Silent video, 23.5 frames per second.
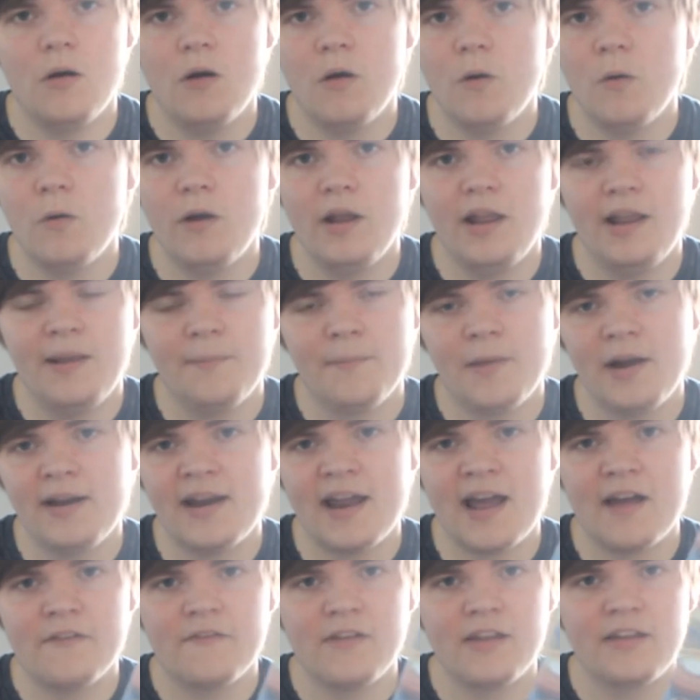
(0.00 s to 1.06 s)
or it might
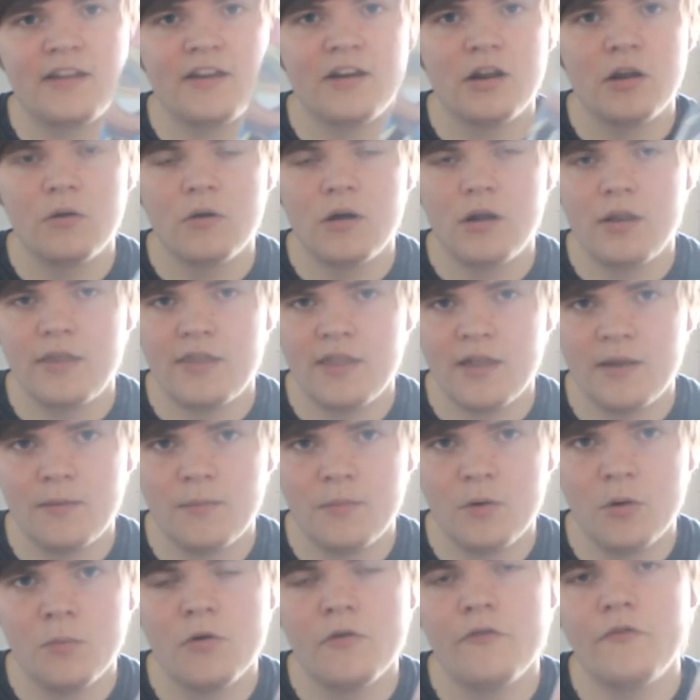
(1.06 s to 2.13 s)
have like the
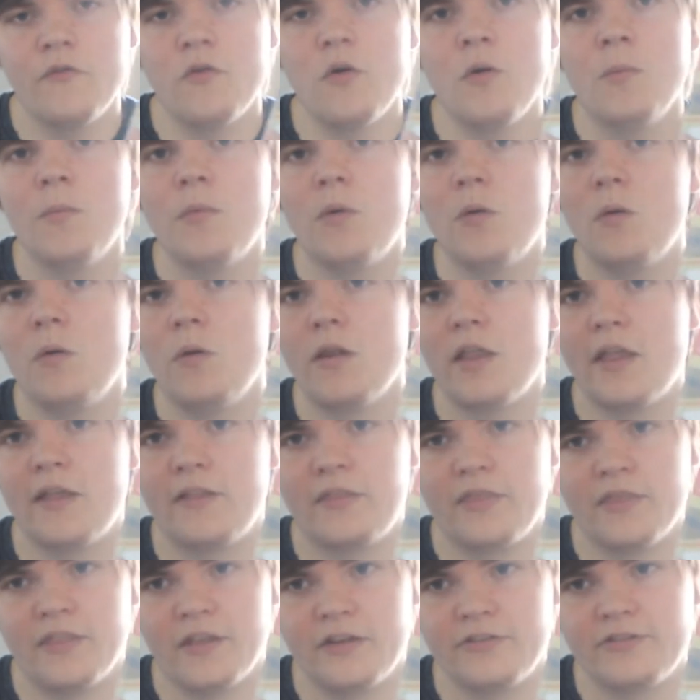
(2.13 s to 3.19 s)
normal form or
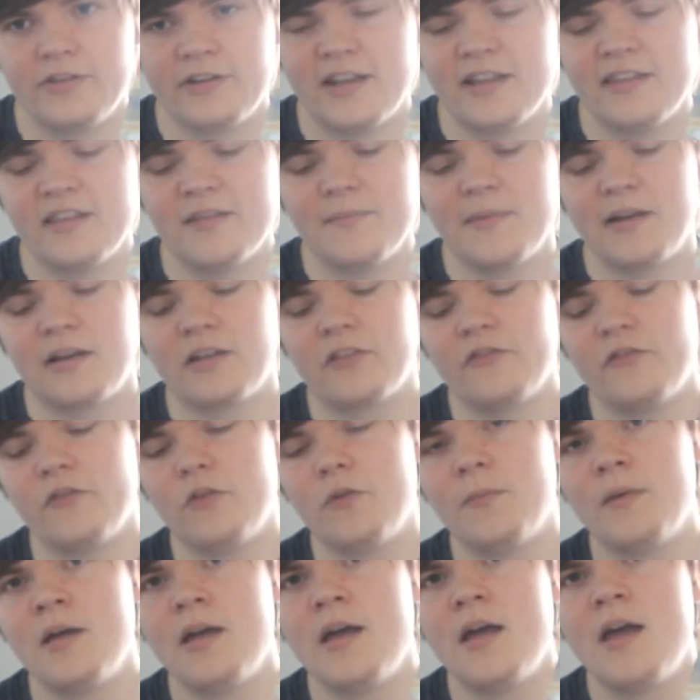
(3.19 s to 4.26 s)
like the Gigantamax
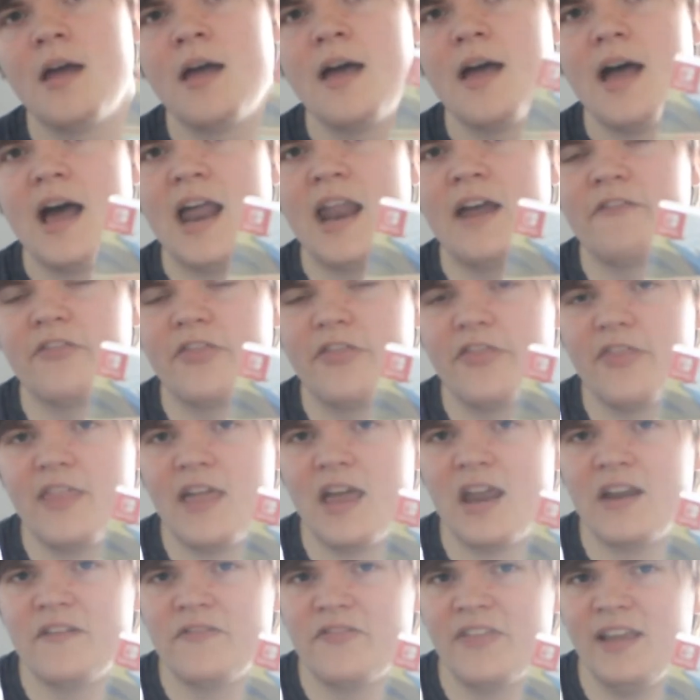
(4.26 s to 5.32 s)
form. And
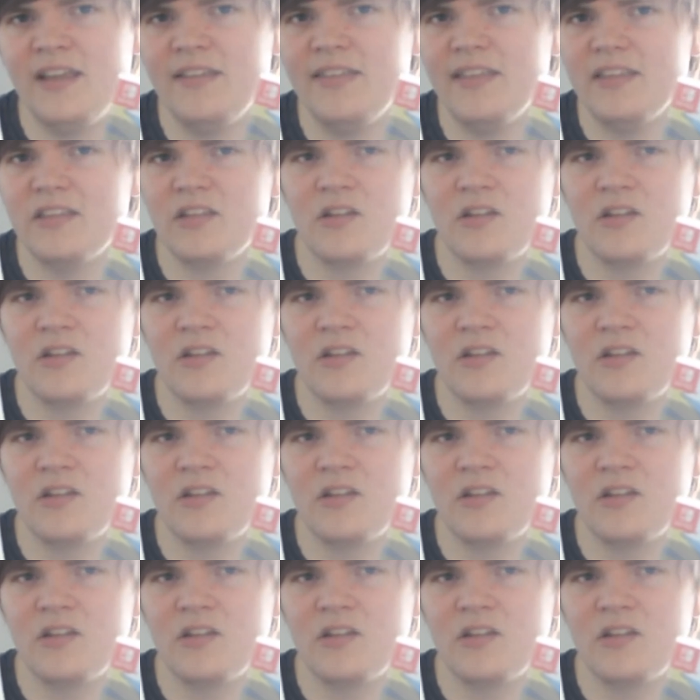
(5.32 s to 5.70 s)
I think that's